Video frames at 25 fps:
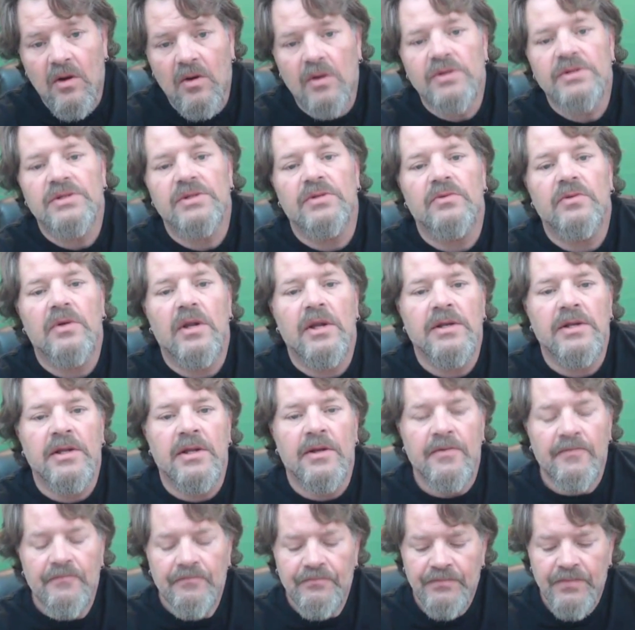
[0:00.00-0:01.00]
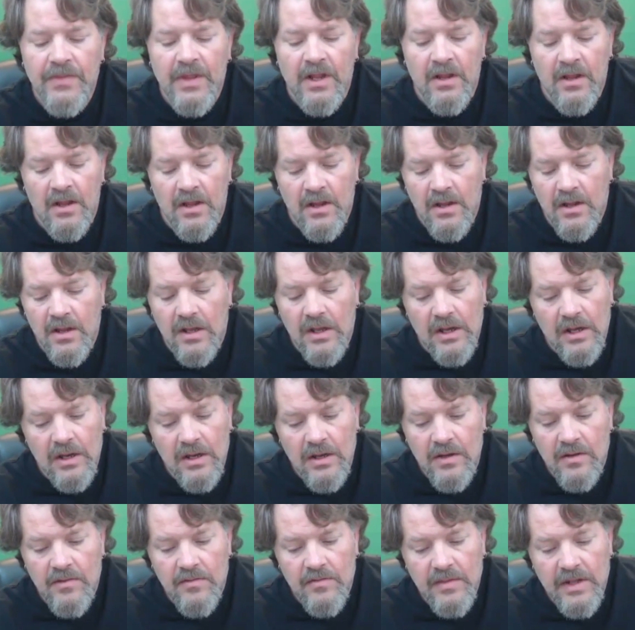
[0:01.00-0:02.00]
arsenal right now.
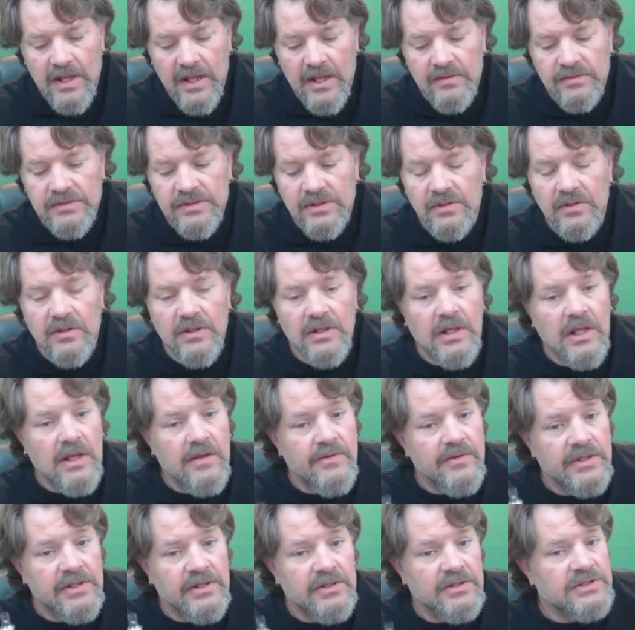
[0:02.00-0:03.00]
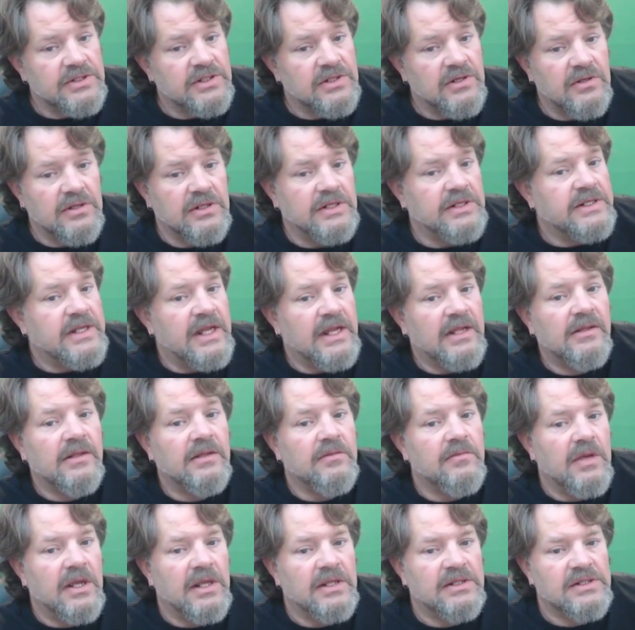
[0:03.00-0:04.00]
Absolutely love it. Use it on a
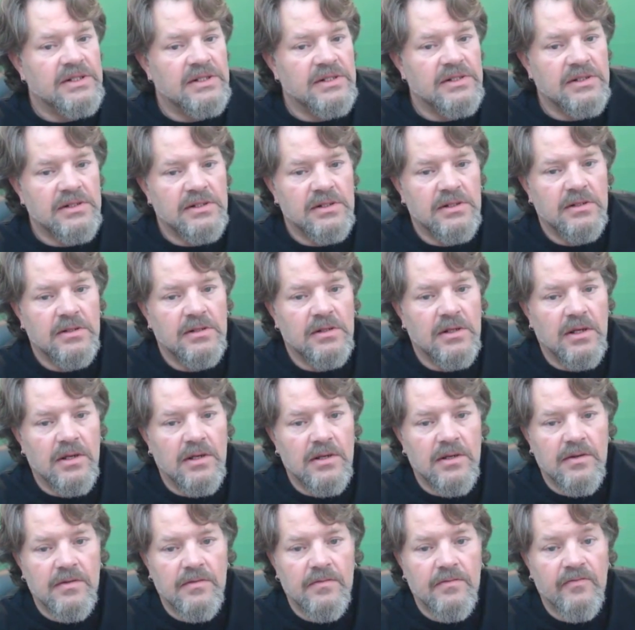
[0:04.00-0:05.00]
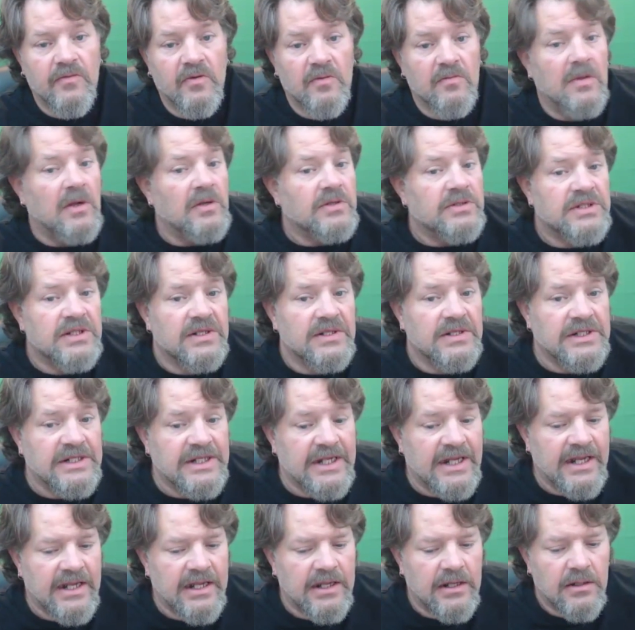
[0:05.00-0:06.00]
daily basis for most of the
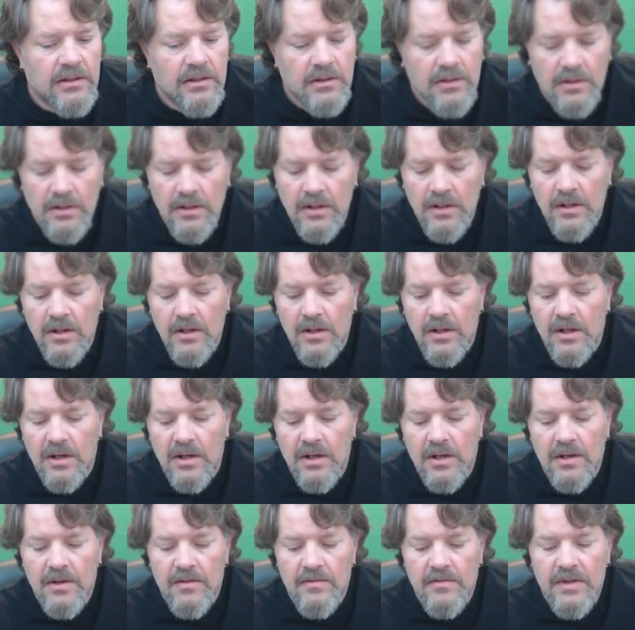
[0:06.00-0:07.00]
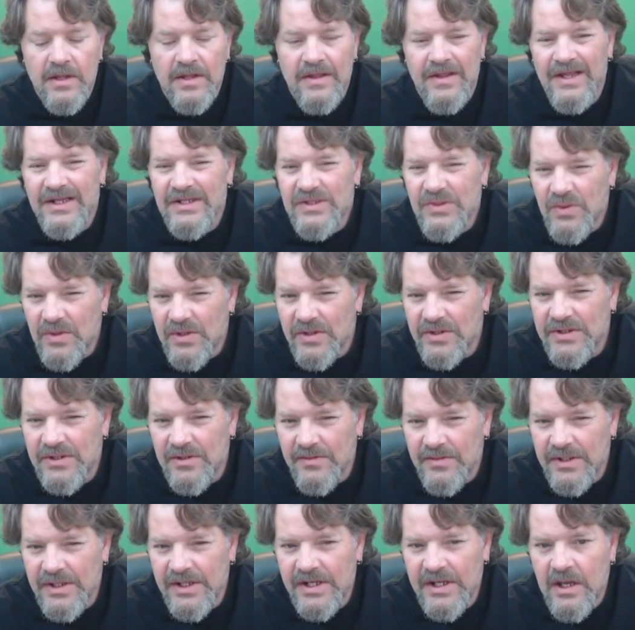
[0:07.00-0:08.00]
day, and that's where
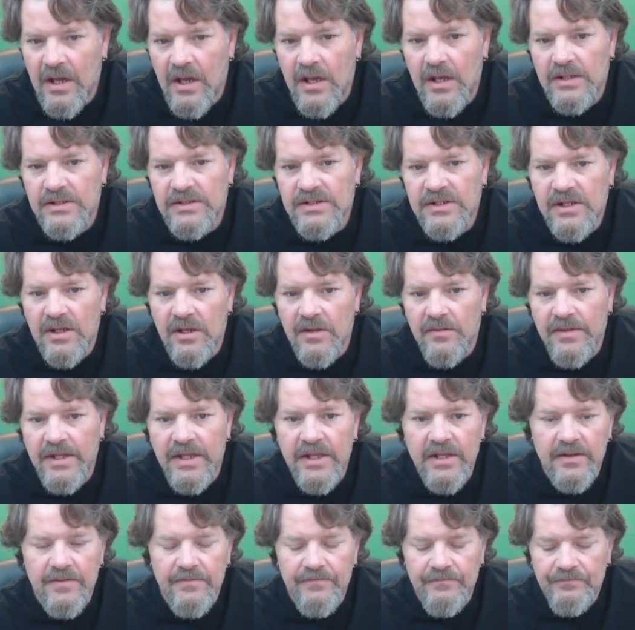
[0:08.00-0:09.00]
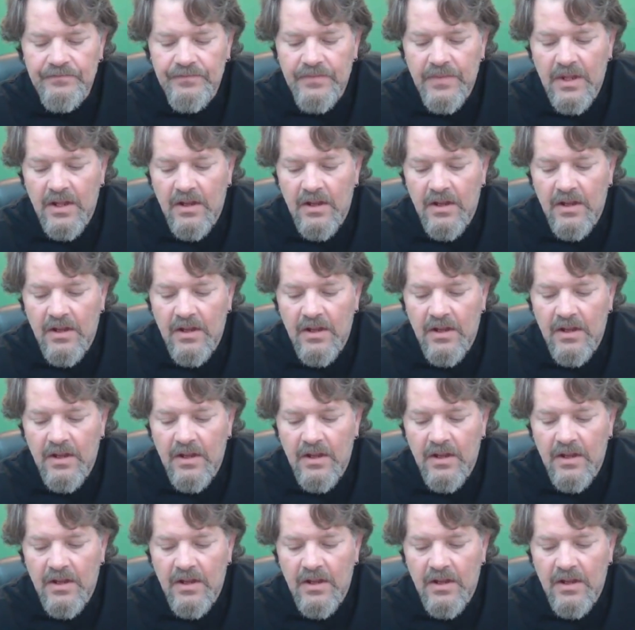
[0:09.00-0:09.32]
some of the cons come in.